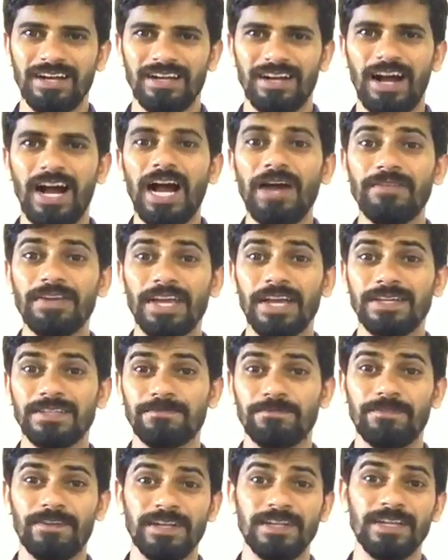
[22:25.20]
having a
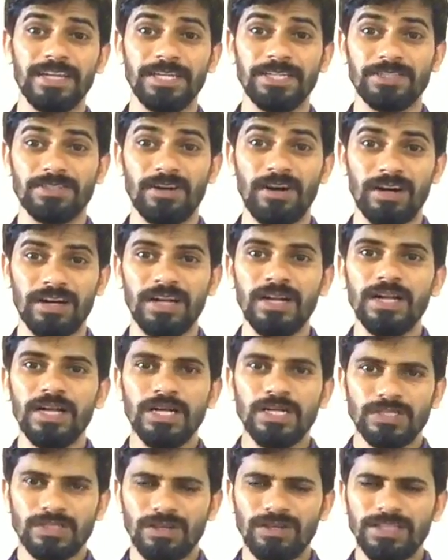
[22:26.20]
friendly talk.
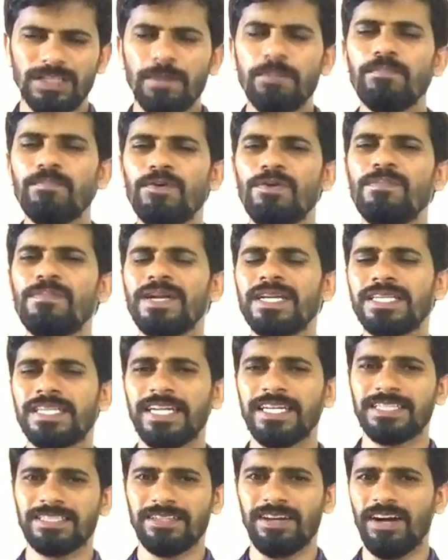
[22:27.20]
So the moment
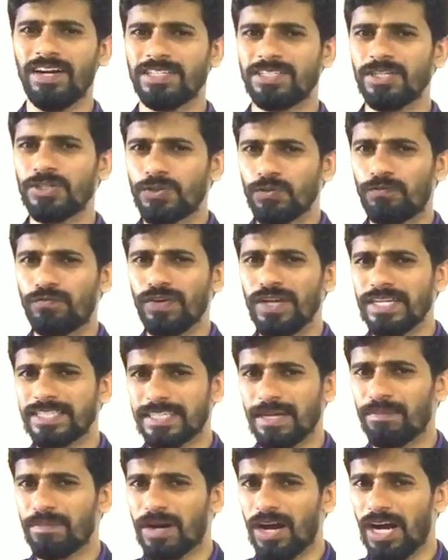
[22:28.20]
they started to feel
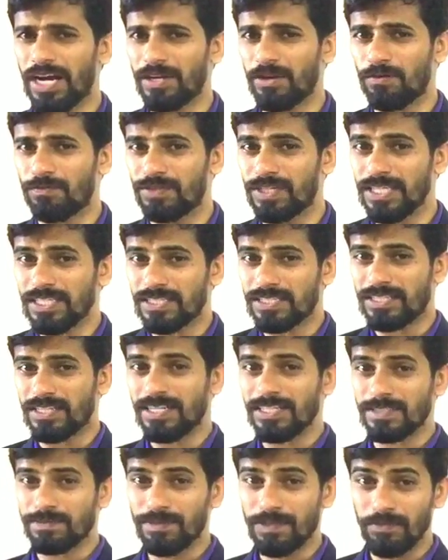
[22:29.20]
some kind of
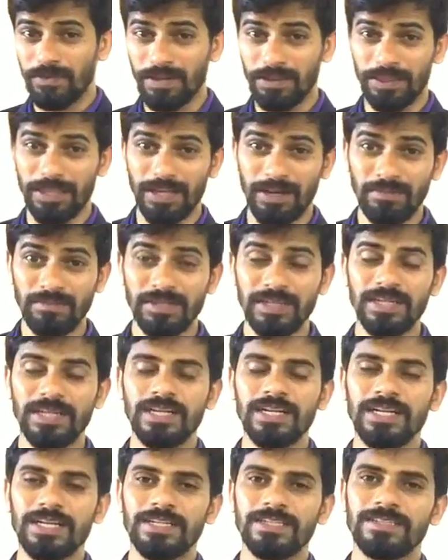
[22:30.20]
distance between them,
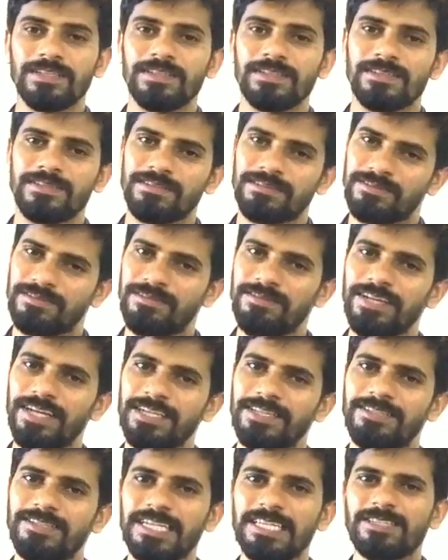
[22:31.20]

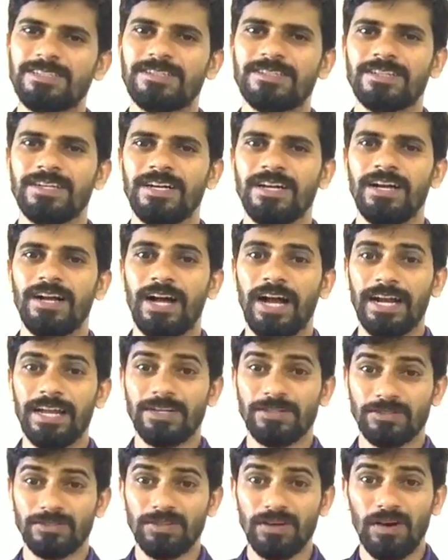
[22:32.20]
they just had
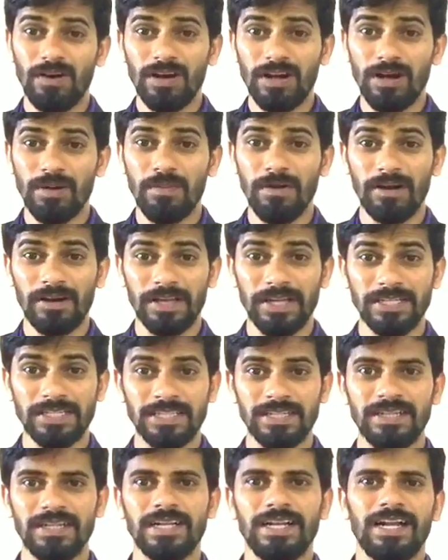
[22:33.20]
a talk about it,
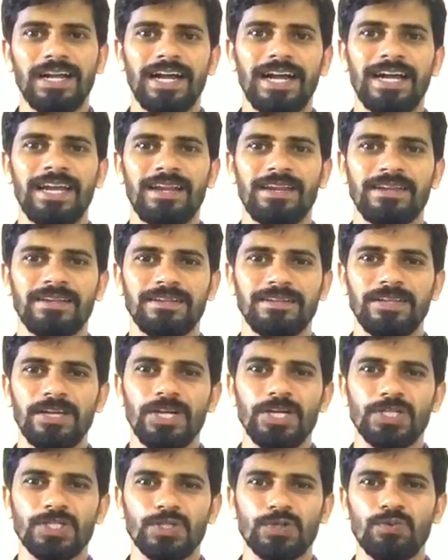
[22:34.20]
and
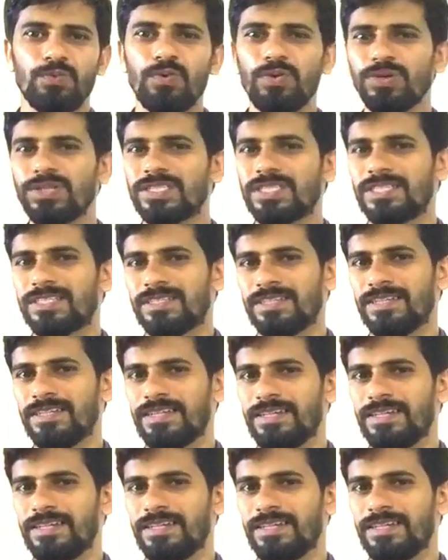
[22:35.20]
the issue was